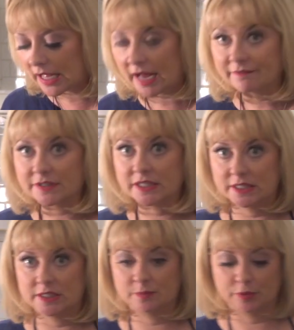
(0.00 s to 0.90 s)
1/2
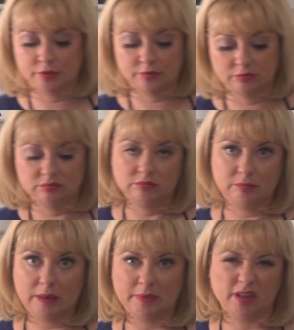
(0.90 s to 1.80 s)
teaspoon,
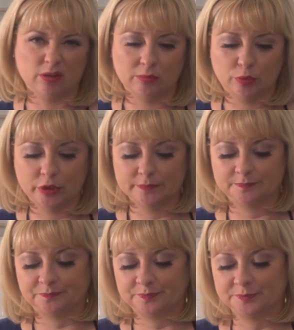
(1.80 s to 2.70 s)
maybe a little more.
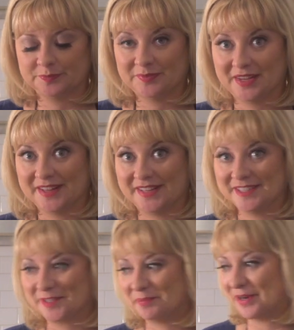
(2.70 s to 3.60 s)

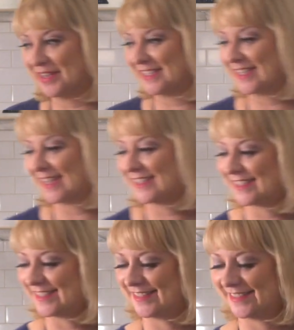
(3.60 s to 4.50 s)
Let's process.